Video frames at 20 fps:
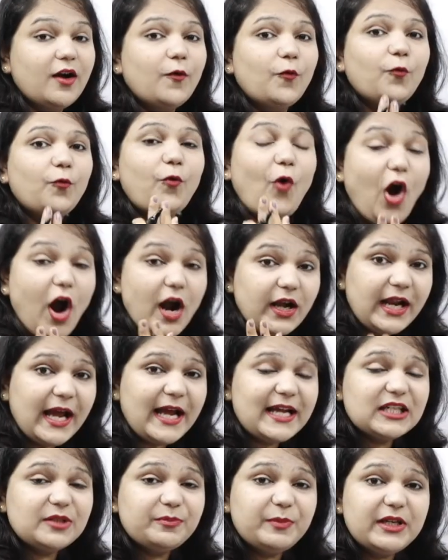What
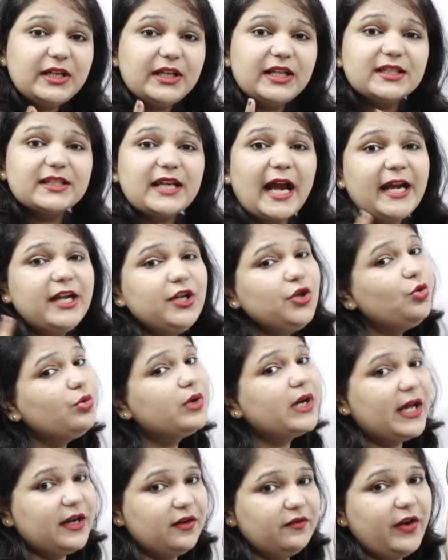has been designed to
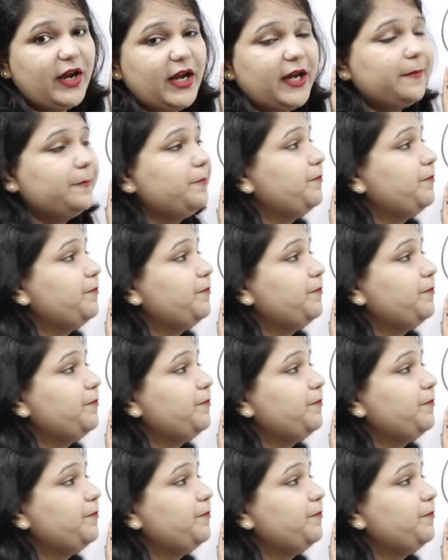convey?